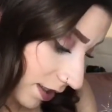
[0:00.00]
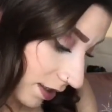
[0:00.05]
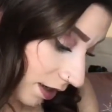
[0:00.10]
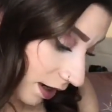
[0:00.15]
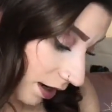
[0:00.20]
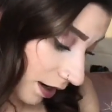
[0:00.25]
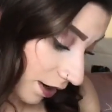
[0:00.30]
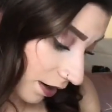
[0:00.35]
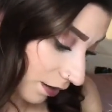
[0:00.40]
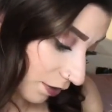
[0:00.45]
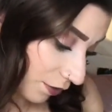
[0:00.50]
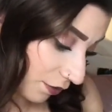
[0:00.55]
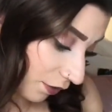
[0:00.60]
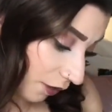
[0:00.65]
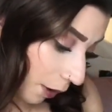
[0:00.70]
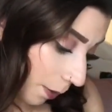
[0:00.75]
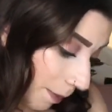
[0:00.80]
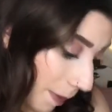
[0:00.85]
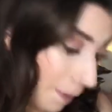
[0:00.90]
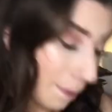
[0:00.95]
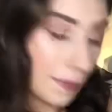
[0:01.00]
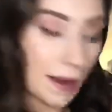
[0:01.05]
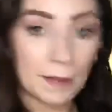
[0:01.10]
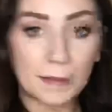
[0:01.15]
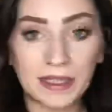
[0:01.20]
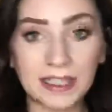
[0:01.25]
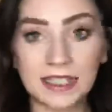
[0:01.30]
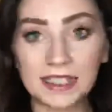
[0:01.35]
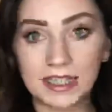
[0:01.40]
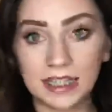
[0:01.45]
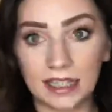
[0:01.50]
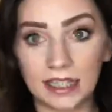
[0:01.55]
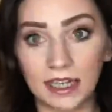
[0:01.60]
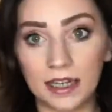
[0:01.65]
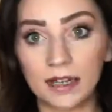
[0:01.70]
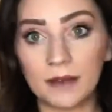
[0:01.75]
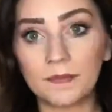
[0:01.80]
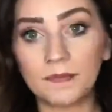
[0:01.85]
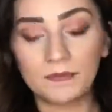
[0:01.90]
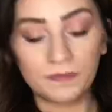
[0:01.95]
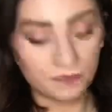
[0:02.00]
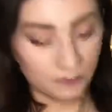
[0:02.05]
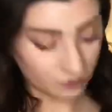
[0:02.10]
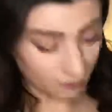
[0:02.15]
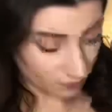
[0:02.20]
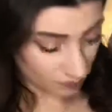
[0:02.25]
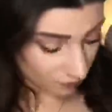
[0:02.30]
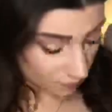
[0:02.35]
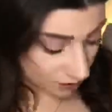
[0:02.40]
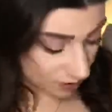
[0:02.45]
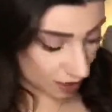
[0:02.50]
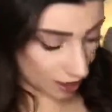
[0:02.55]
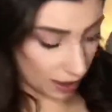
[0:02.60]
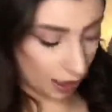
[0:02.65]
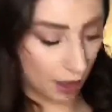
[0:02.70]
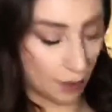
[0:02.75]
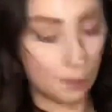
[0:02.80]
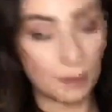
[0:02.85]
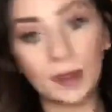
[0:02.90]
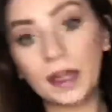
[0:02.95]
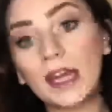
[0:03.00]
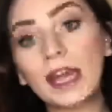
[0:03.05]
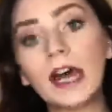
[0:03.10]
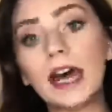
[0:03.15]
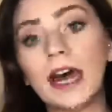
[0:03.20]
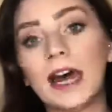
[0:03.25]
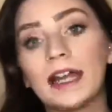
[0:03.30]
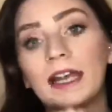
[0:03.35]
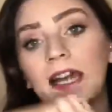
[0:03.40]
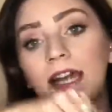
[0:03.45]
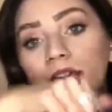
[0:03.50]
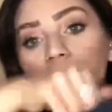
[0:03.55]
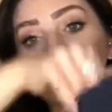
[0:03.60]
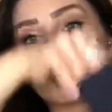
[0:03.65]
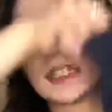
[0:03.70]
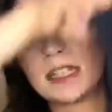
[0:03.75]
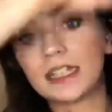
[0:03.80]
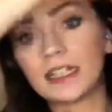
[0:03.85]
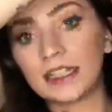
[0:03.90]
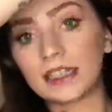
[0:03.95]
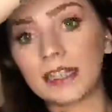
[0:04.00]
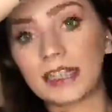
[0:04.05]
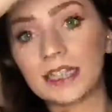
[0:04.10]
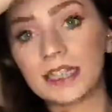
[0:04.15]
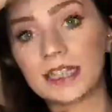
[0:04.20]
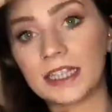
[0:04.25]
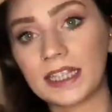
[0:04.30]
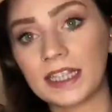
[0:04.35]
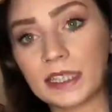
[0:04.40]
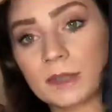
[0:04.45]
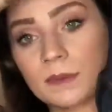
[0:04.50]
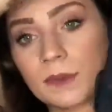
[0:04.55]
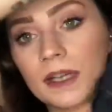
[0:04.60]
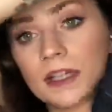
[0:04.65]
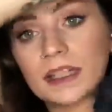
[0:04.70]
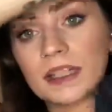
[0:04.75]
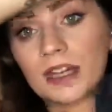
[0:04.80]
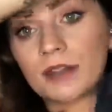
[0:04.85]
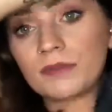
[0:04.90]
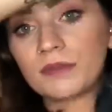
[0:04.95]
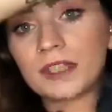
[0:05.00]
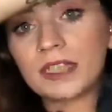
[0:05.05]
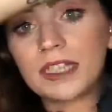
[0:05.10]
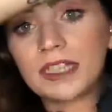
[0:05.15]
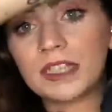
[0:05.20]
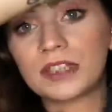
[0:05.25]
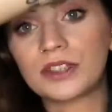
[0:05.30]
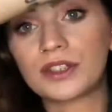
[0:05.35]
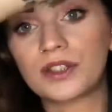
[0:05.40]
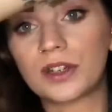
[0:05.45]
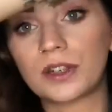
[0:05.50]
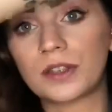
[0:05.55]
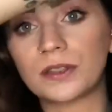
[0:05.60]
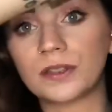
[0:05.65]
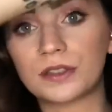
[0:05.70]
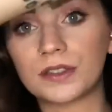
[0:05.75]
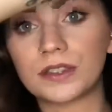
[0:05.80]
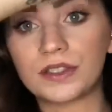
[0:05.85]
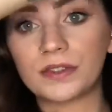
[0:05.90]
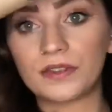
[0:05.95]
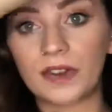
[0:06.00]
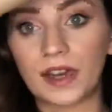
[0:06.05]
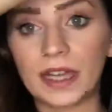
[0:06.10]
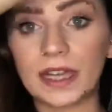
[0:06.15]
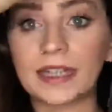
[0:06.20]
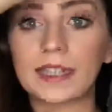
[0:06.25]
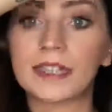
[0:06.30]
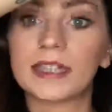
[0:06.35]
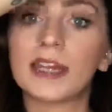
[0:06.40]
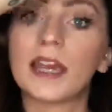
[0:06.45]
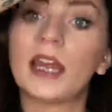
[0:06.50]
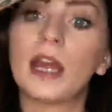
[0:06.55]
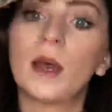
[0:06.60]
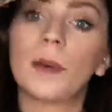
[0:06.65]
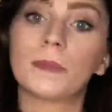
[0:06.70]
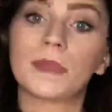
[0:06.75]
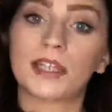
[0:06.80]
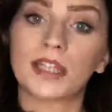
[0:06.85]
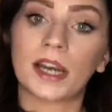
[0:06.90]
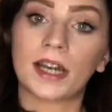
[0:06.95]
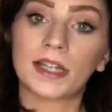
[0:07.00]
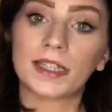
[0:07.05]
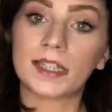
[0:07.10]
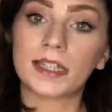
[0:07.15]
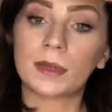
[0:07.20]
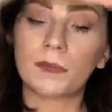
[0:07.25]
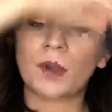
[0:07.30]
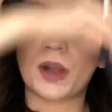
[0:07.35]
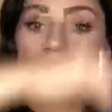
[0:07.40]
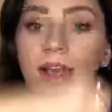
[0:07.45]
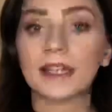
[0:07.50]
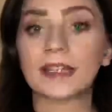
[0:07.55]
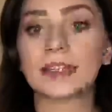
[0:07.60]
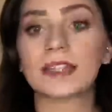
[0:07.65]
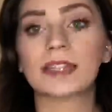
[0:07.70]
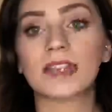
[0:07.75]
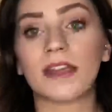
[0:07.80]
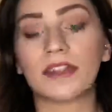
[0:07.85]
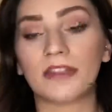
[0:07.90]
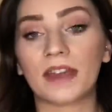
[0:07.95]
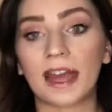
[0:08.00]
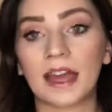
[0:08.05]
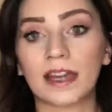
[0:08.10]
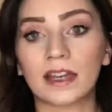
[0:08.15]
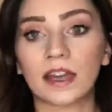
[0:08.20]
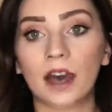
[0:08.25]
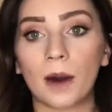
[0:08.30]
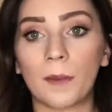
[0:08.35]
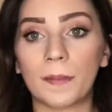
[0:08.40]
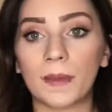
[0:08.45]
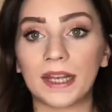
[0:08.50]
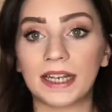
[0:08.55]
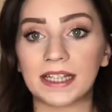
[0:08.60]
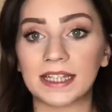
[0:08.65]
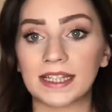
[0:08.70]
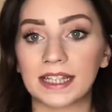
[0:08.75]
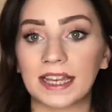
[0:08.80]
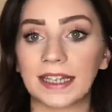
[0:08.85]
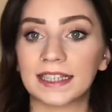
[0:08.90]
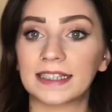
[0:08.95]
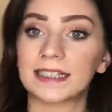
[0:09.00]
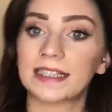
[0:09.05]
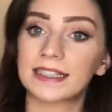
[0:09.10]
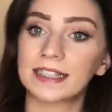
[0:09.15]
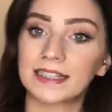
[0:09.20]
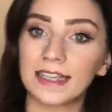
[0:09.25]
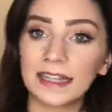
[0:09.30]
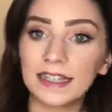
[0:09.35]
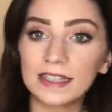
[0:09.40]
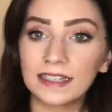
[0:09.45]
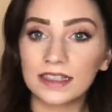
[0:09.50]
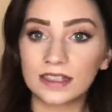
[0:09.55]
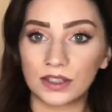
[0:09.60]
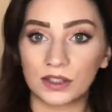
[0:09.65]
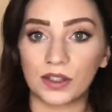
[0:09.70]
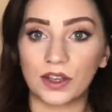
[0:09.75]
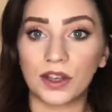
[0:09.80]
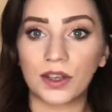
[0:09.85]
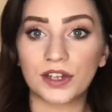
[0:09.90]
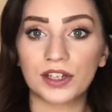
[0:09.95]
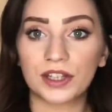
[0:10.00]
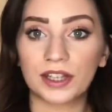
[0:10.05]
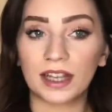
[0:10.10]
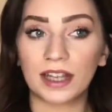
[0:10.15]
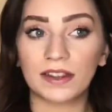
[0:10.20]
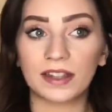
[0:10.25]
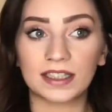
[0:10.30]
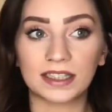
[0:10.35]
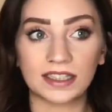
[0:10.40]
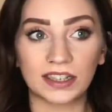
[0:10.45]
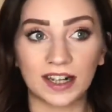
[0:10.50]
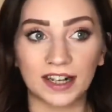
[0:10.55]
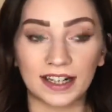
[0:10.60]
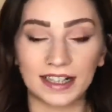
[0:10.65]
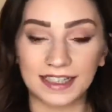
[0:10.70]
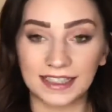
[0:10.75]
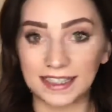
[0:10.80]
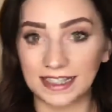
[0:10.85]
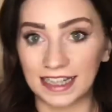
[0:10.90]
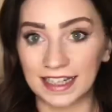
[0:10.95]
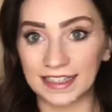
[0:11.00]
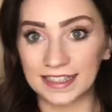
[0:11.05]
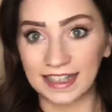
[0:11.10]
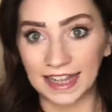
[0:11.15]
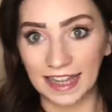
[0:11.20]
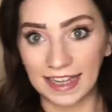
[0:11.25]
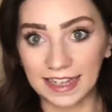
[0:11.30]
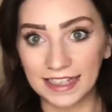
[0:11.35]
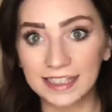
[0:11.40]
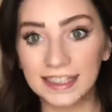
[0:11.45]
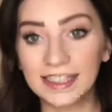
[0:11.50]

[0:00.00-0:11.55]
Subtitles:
are from Mama Skinny, and I really like these because I really struggle to find maternity brands that come in a size 6, so usually they start at size 8.